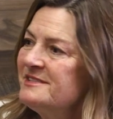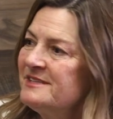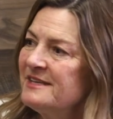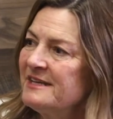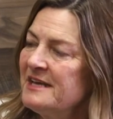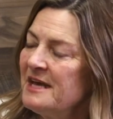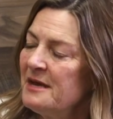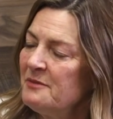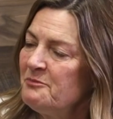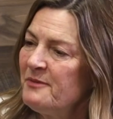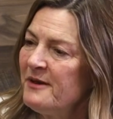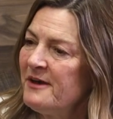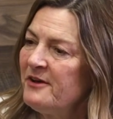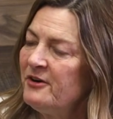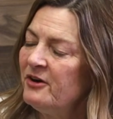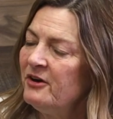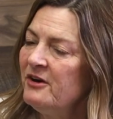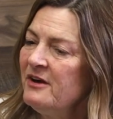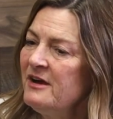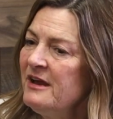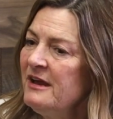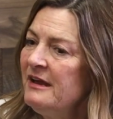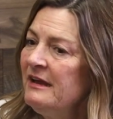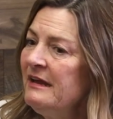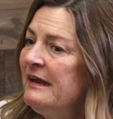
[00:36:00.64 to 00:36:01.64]
get better.
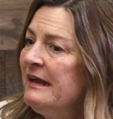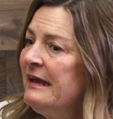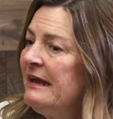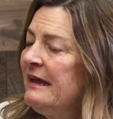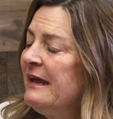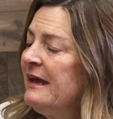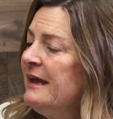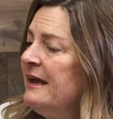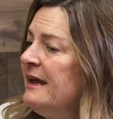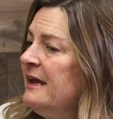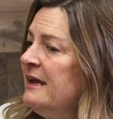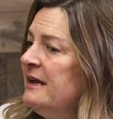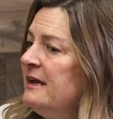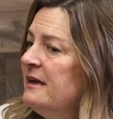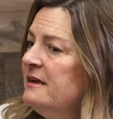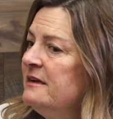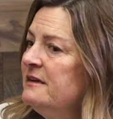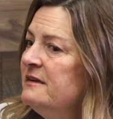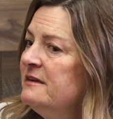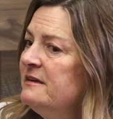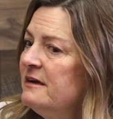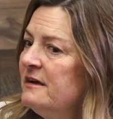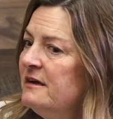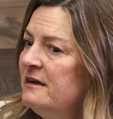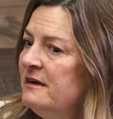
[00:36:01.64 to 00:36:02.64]

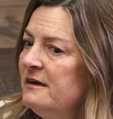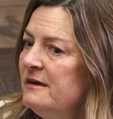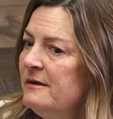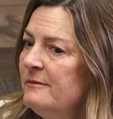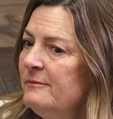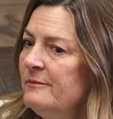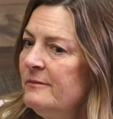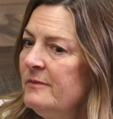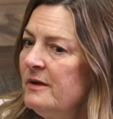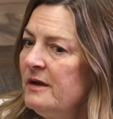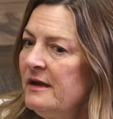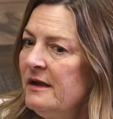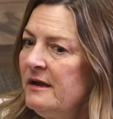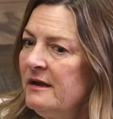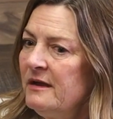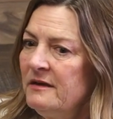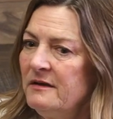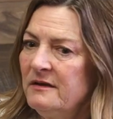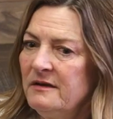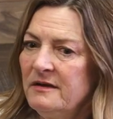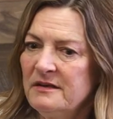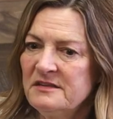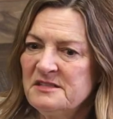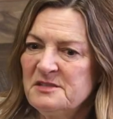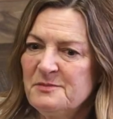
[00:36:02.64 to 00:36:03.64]
And
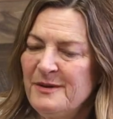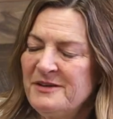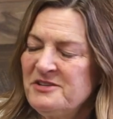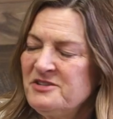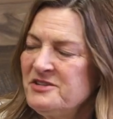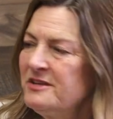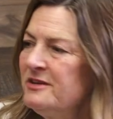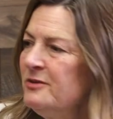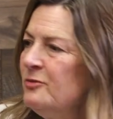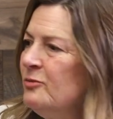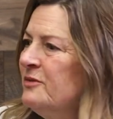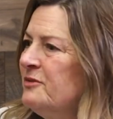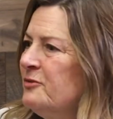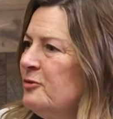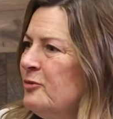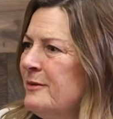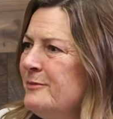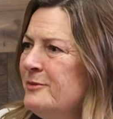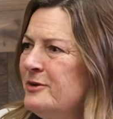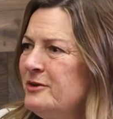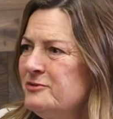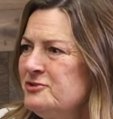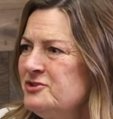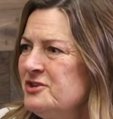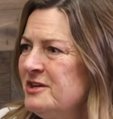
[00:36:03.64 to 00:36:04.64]
especially with
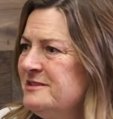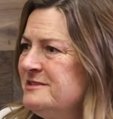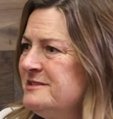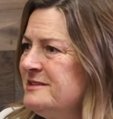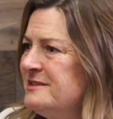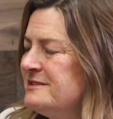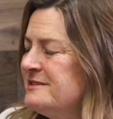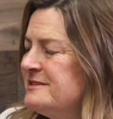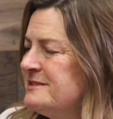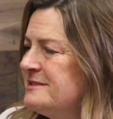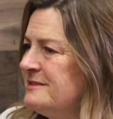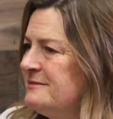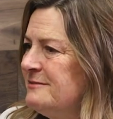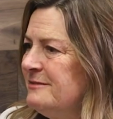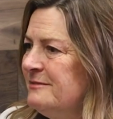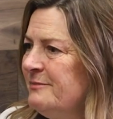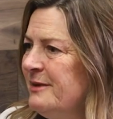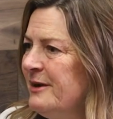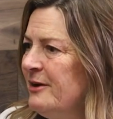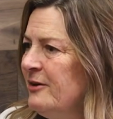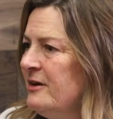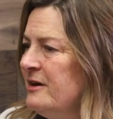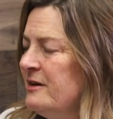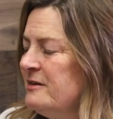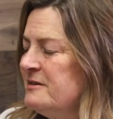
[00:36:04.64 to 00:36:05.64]
criminal justice
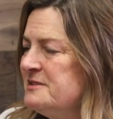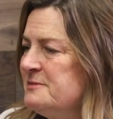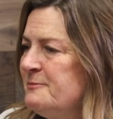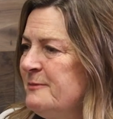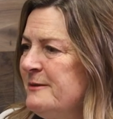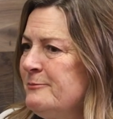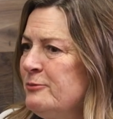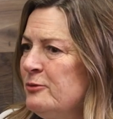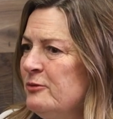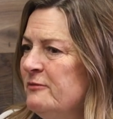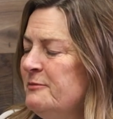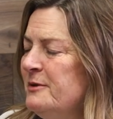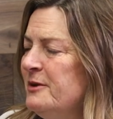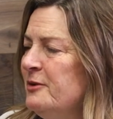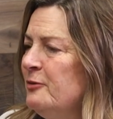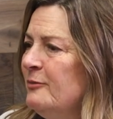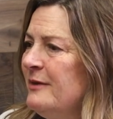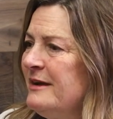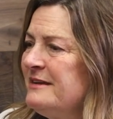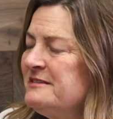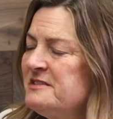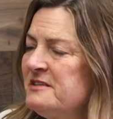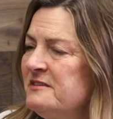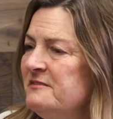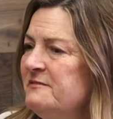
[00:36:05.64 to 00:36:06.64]
barriers. People have been
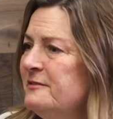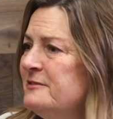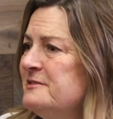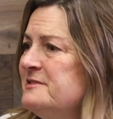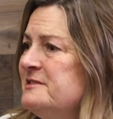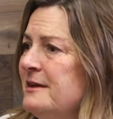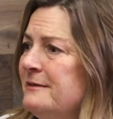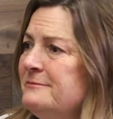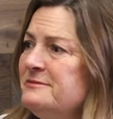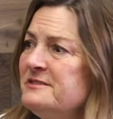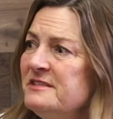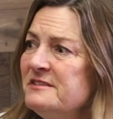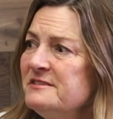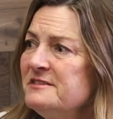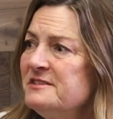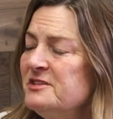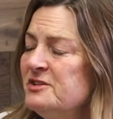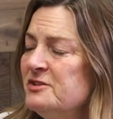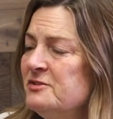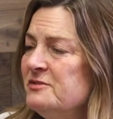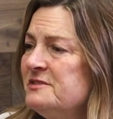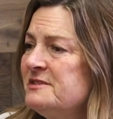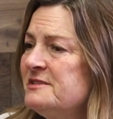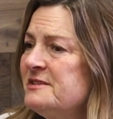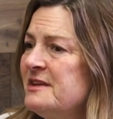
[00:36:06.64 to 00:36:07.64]
arrested for substance
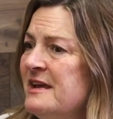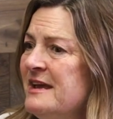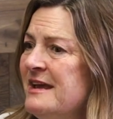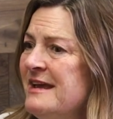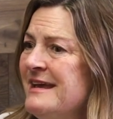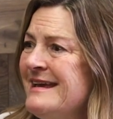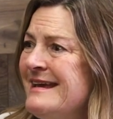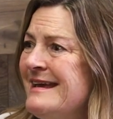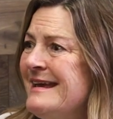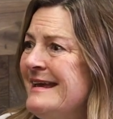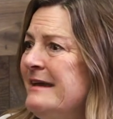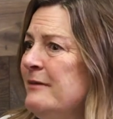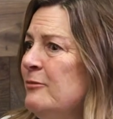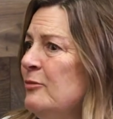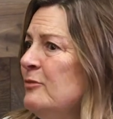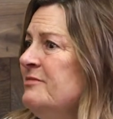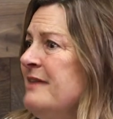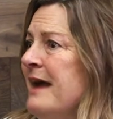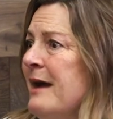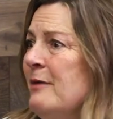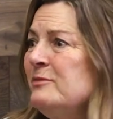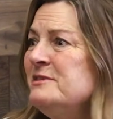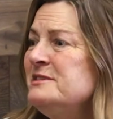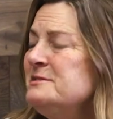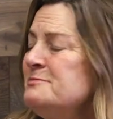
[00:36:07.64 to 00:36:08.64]
use.
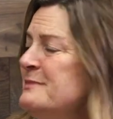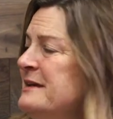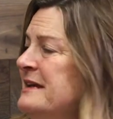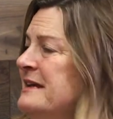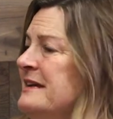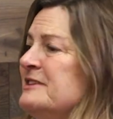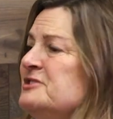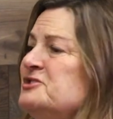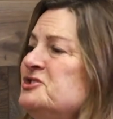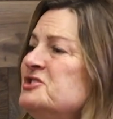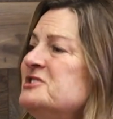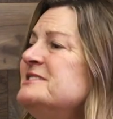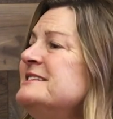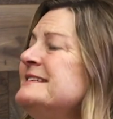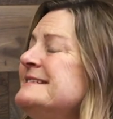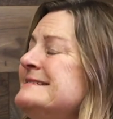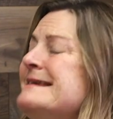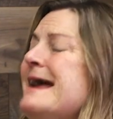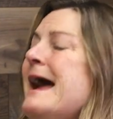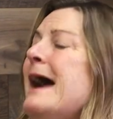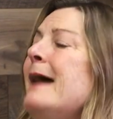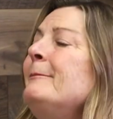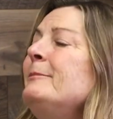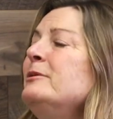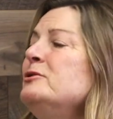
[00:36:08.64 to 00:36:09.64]
That was me. It just didn't
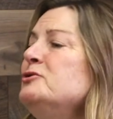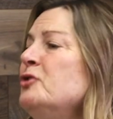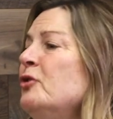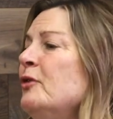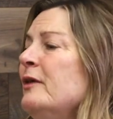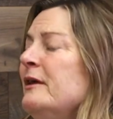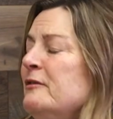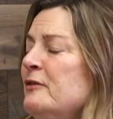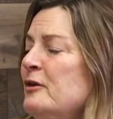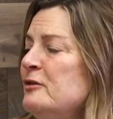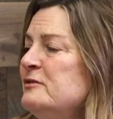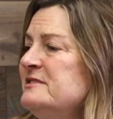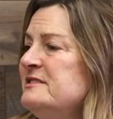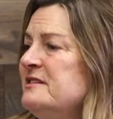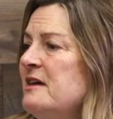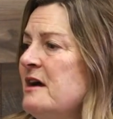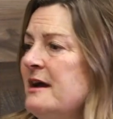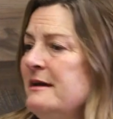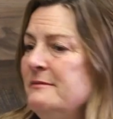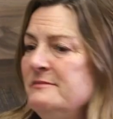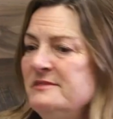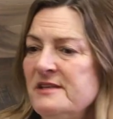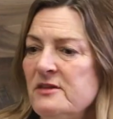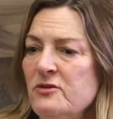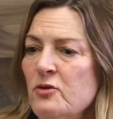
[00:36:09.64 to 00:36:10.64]
happen during those
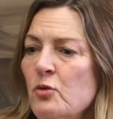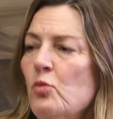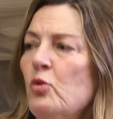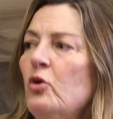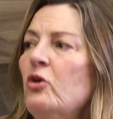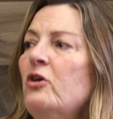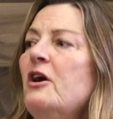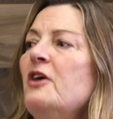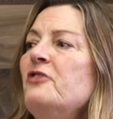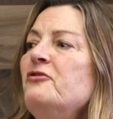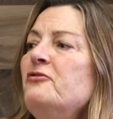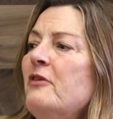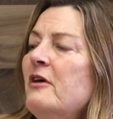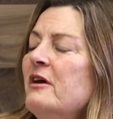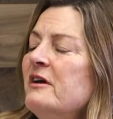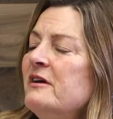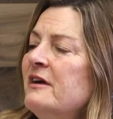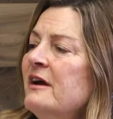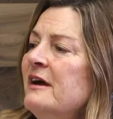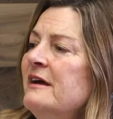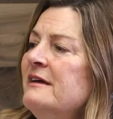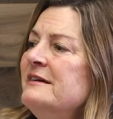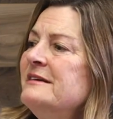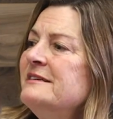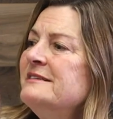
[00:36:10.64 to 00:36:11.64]
times. And the war on
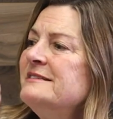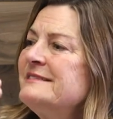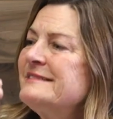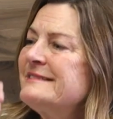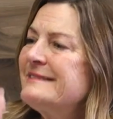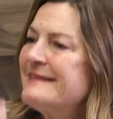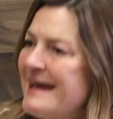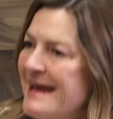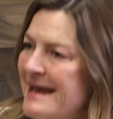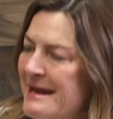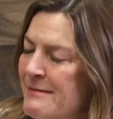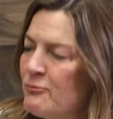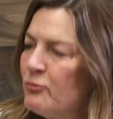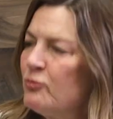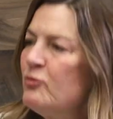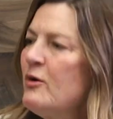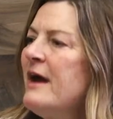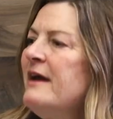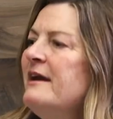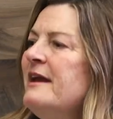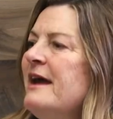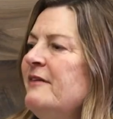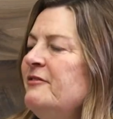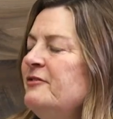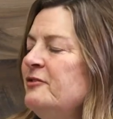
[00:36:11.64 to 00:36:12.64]
drugs came
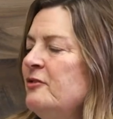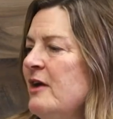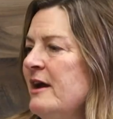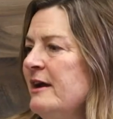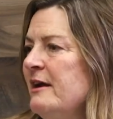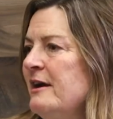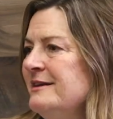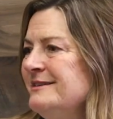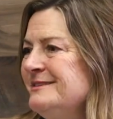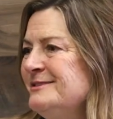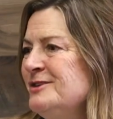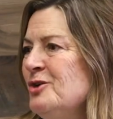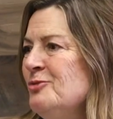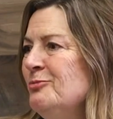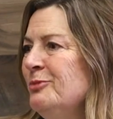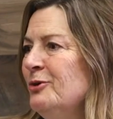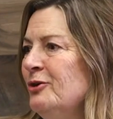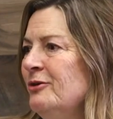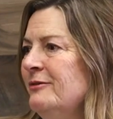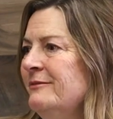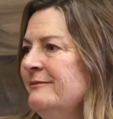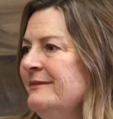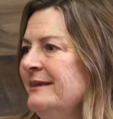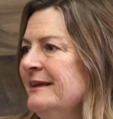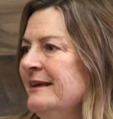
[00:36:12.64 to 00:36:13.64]
right after I got
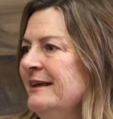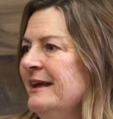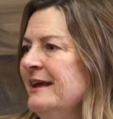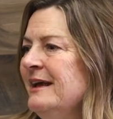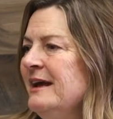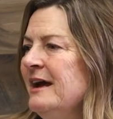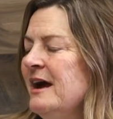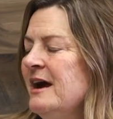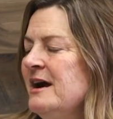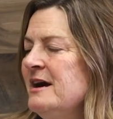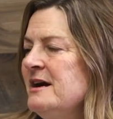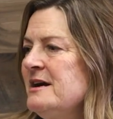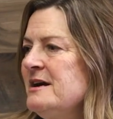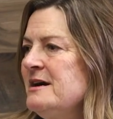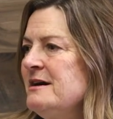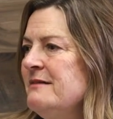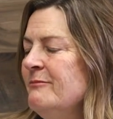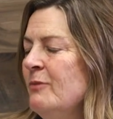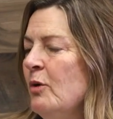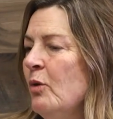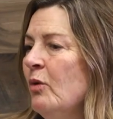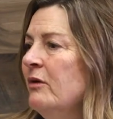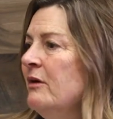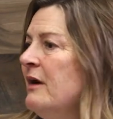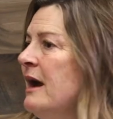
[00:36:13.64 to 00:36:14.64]
sober.
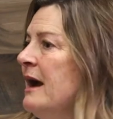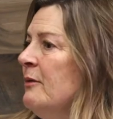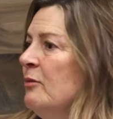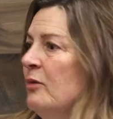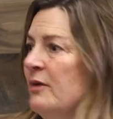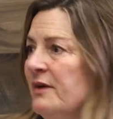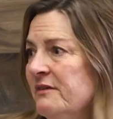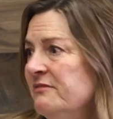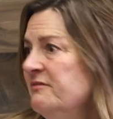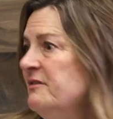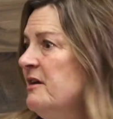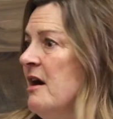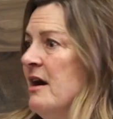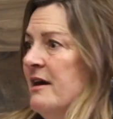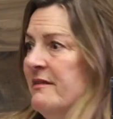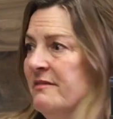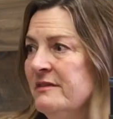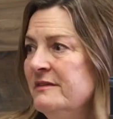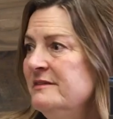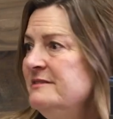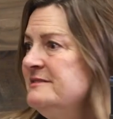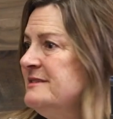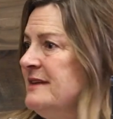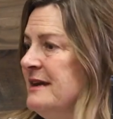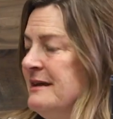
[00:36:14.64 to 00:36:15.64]
Or I would have gotten
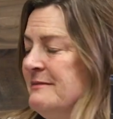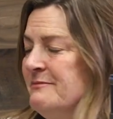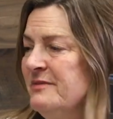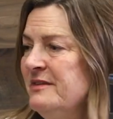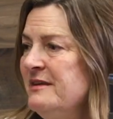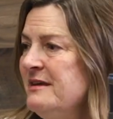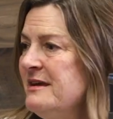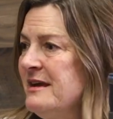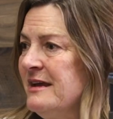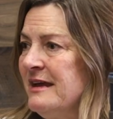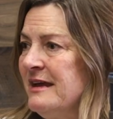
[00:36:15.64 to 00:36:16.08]
the same thing.